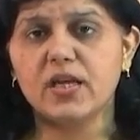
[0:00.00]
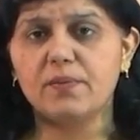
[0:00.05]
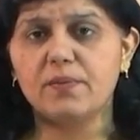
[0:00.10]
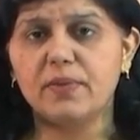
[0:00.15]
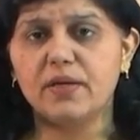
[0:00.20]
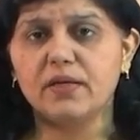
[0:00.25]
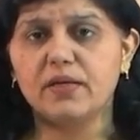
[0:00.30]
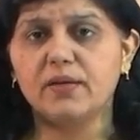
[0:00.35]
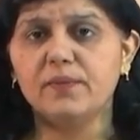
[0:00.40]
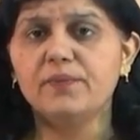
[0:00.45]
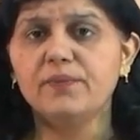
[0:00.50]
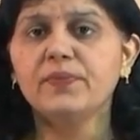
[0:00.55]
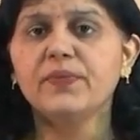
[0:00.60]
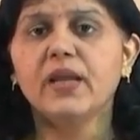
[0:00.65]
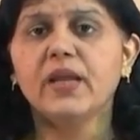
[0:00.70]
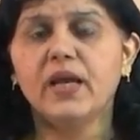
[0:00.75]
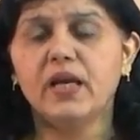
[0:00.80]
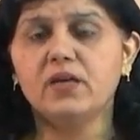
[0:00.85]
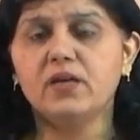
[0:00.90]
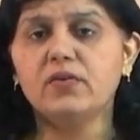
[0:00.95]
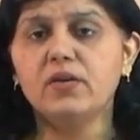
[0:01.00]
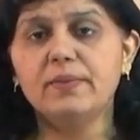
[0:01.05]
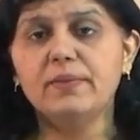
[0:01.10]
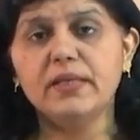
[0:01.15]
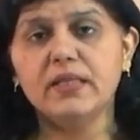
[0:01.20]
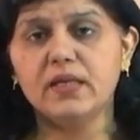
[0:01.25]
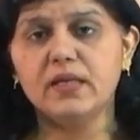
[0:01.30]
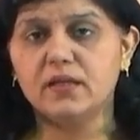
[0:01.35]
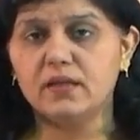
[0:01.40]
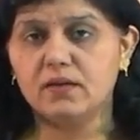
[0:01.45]
capital, it will be
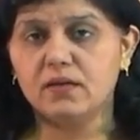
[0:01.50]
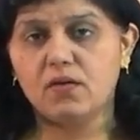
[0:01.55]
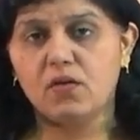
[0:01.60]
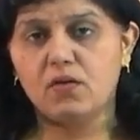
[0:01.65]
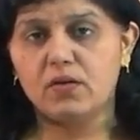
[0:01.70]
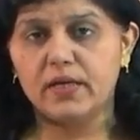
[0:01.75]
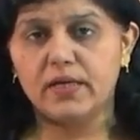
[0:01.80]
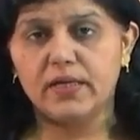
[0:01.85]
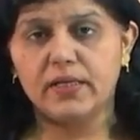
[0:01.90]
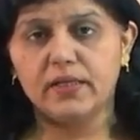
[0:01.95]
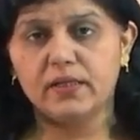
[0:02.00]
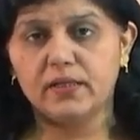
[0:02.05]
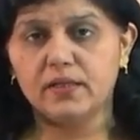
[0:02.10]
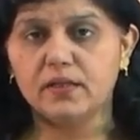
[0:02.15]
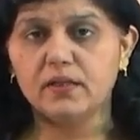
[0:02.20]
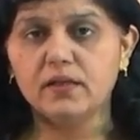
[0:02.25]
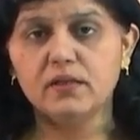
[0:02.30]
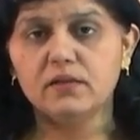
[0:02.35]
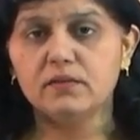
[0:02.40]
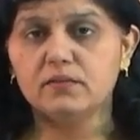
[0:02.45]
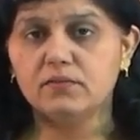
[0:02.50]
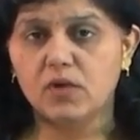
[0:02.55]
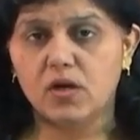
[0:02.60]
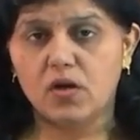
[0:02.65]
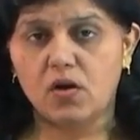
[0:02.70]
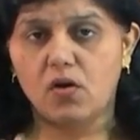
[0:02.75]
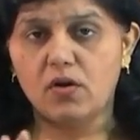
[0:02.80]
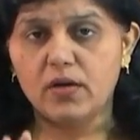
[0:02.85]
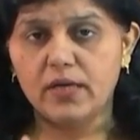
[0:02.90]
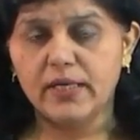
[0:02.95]
there already in
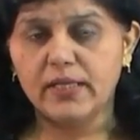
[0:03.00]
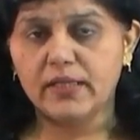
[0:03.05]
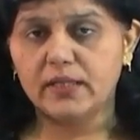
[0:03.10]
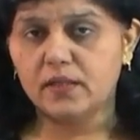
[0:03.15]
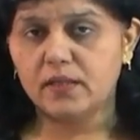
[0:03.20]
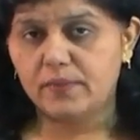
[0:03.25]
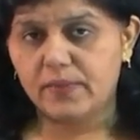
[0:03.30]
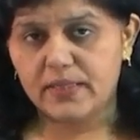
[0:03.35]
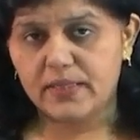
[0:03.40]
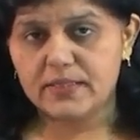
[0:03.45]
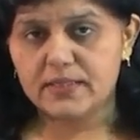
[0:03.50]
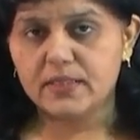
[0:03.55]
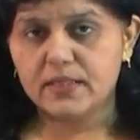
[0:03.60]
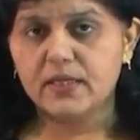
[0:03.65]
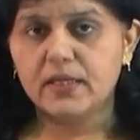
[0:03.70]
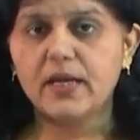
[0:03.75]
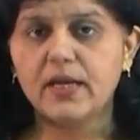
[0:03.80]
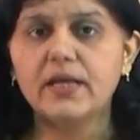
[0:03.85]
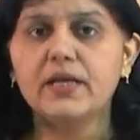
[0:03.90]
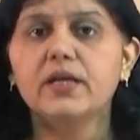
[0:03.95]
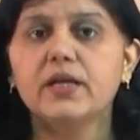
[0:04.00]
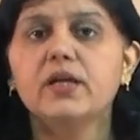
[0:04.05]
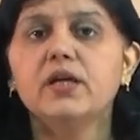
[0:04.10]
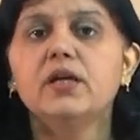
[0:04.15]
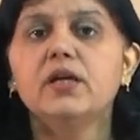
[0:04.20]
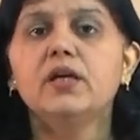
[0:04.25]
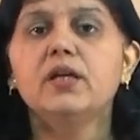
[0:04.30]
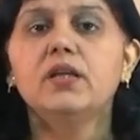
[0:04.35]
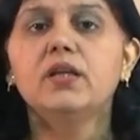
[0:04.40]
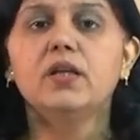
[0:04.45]
the place, right.
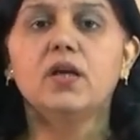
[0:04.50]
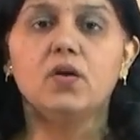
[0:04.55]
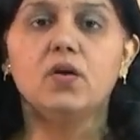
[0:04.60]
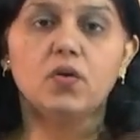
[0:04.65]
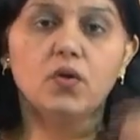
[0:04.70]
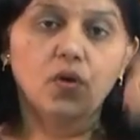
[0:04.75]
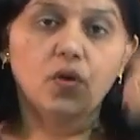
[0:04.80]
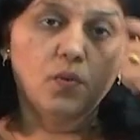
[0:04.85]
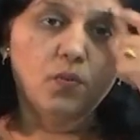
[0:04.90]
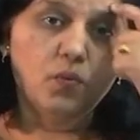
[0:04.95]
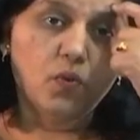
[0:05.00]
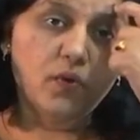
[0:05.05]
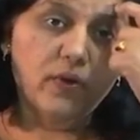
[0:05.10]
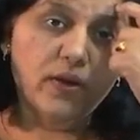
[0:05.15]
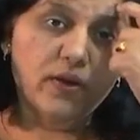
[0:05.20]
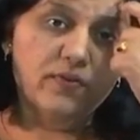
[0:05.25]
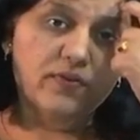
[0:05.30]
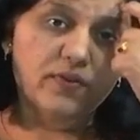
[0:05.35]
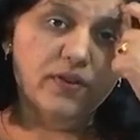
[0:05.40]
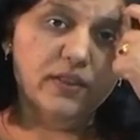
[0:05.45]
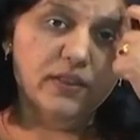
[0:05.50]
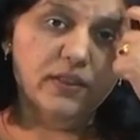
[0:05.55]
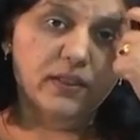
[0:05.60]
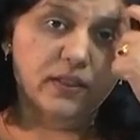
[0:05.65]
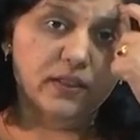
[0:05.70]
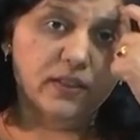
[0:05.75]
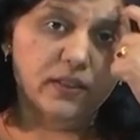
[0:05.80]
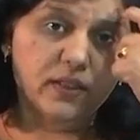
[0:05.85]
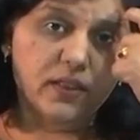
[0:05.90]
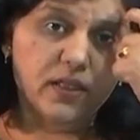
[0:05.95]
Now moving
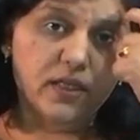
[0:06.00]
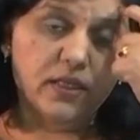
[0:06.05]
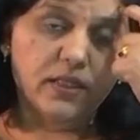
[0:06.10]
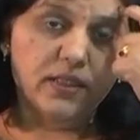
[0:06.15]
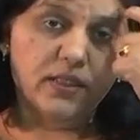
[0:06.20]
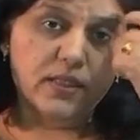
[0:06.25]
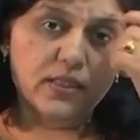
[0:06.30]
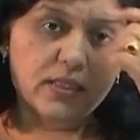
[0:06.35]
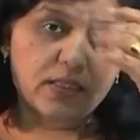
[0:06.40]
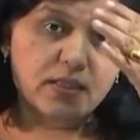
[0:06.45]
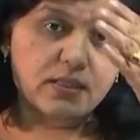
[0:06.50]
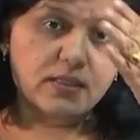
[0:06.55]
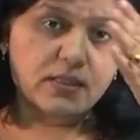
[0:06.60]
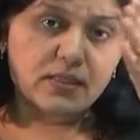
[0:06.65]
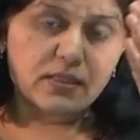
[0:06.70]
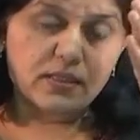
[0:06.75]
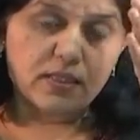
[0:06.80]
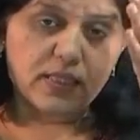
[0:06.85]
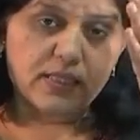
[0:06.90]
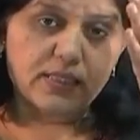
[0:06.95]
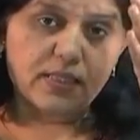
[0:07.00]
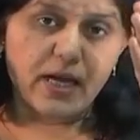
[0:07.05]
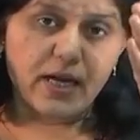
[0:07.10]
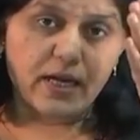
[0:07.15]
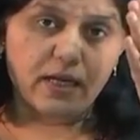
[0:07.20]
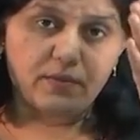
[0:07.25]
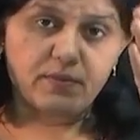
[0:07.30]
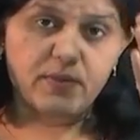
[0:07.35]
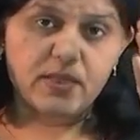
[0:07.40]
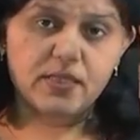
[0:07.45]
further, this
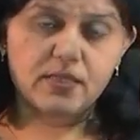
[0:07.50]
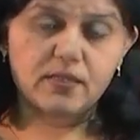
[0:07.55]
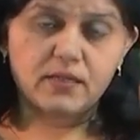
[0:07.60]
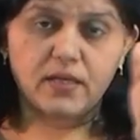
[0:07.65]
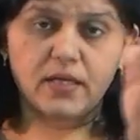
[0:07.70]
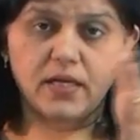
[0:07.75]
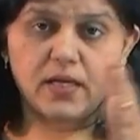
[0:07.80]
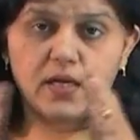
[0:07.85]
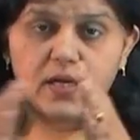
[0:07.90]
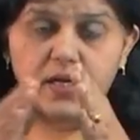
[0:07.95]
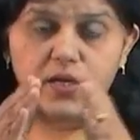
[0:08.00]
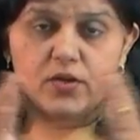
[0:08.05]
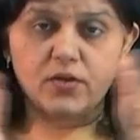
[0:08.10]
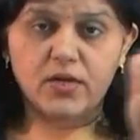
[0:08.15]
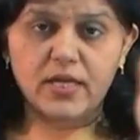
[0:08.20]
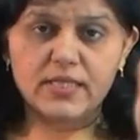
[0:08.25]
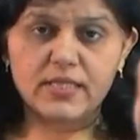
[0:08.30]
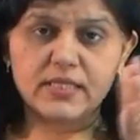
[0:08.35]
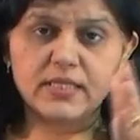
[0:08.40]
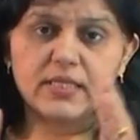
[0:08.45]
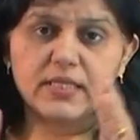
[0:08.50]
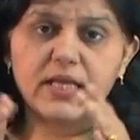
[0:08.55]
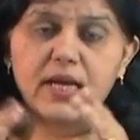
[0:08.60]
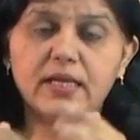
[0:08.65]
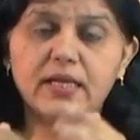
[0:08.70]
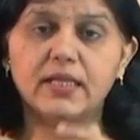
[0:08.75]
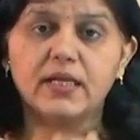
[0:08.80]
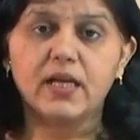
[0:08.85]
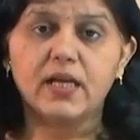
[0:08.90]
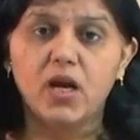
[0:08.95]
side means you can see
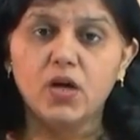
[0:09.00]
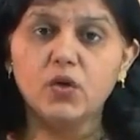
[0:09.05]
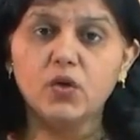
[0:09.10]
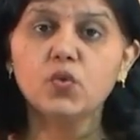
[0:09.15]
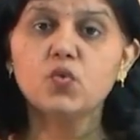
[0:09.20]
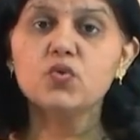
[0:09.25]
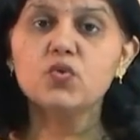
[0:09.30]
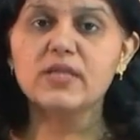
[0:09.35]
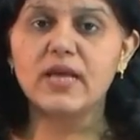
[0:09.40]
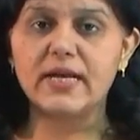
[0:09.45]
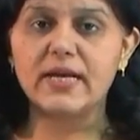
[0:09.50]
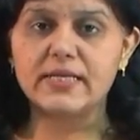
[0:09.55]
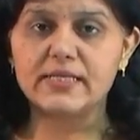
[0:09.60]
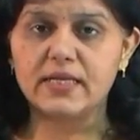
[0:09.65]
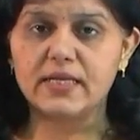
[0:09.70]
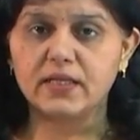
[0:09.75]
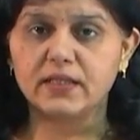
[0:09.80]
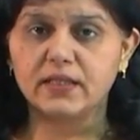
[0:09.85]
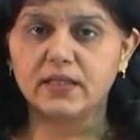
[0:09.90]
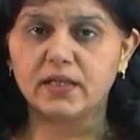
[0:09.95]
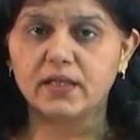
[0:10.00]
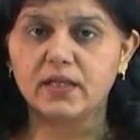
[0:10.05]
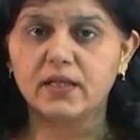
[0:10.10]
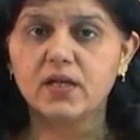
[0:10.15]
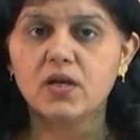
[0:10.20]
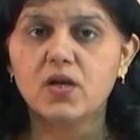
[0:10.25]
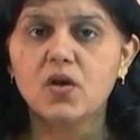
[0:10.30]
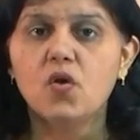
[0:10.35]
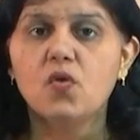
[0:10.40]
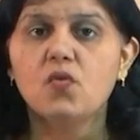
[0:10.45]
that there are two sides are there.
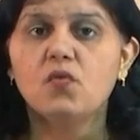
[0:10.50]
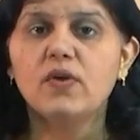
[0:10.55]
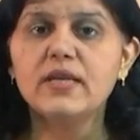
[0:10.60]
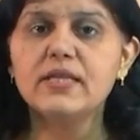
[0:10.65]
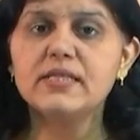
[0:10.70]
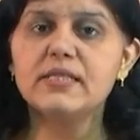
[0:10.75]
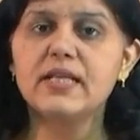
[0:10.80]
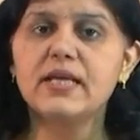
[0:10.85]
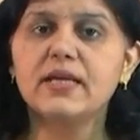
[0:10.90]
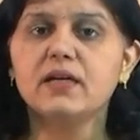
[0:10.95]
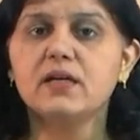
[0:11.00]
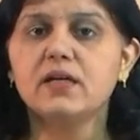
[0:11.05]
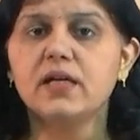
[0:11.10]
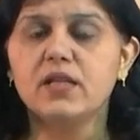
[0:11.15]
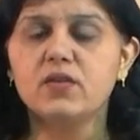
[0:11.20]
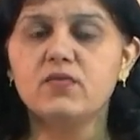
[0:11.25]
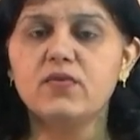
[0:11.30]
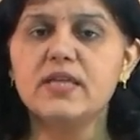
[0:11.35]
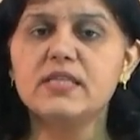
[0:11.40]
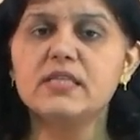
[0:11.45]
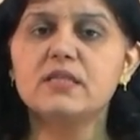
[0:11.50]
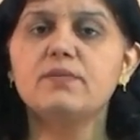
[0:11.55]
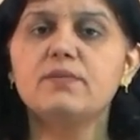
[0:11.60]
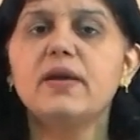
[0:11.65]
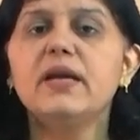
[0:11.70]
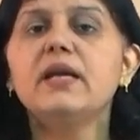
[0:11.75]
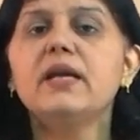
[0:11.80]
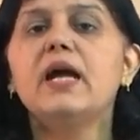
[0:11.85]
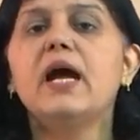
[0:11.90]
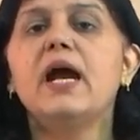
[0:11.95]
One is like a
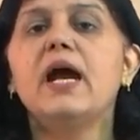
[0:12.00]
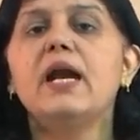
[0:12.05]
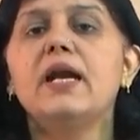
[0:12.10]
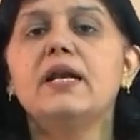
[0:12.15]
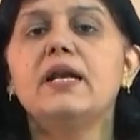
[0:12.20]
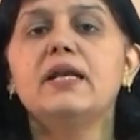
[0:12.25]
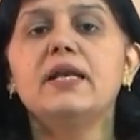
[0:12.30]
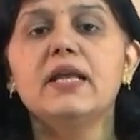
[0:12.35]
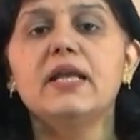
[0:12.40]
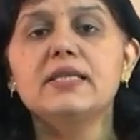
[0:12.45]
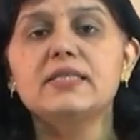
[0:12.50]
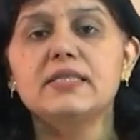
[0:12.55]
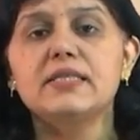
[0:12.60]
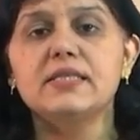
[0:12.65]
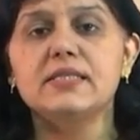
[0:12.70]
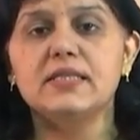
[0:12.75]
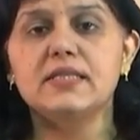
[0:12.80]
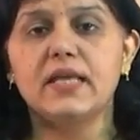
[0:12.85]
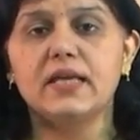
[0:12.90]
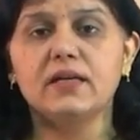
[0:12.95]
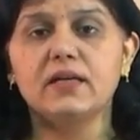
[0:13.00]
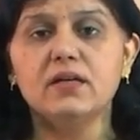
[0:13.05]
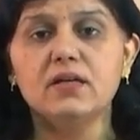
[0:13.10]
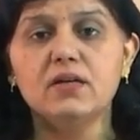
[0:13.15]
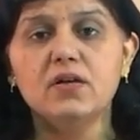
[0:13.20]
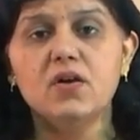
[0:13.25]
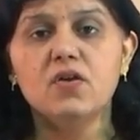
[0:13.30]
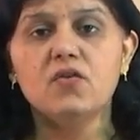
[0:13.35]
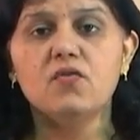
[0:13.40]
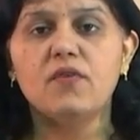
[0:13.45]
investment and next is like a
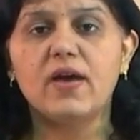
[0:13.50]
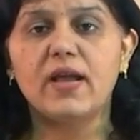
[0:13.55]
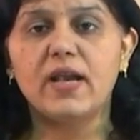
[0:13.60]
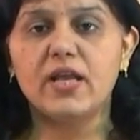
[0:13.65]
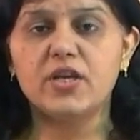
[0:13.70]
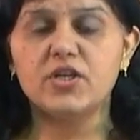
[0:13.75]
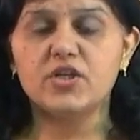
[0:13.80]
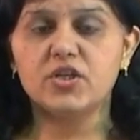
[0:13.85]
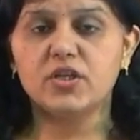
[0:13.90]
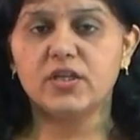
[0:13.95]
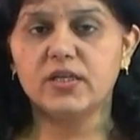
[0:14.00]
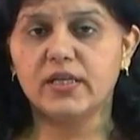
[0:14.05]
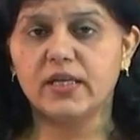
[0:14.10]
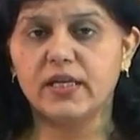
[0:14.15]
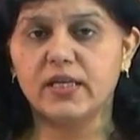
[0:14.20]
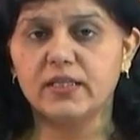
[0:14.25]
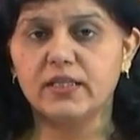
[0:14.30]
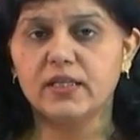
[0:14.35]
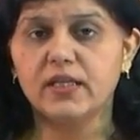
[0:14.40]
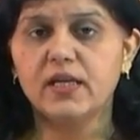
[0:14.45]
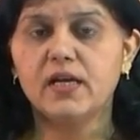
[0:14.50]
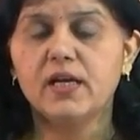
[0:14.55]
financial gain,